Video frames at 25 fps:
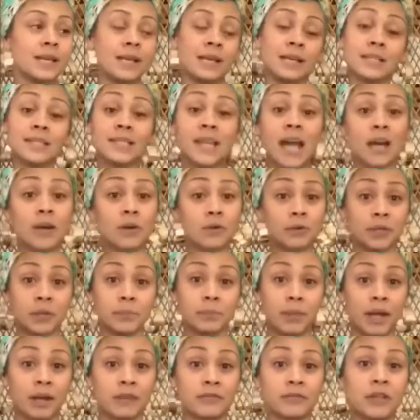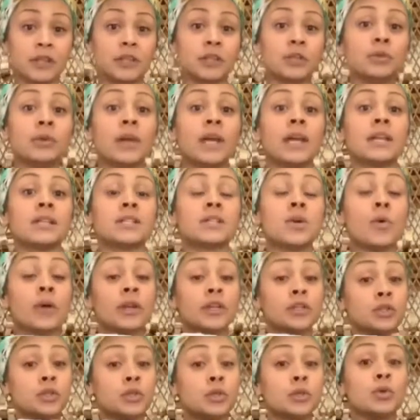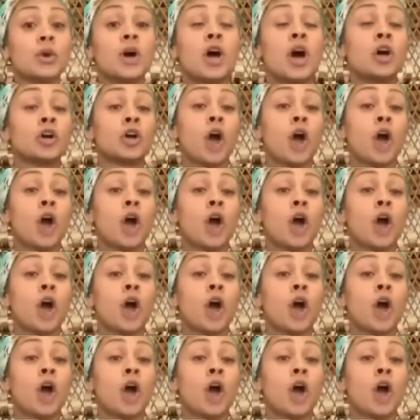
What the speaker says: It is not going to benefit you. It is going to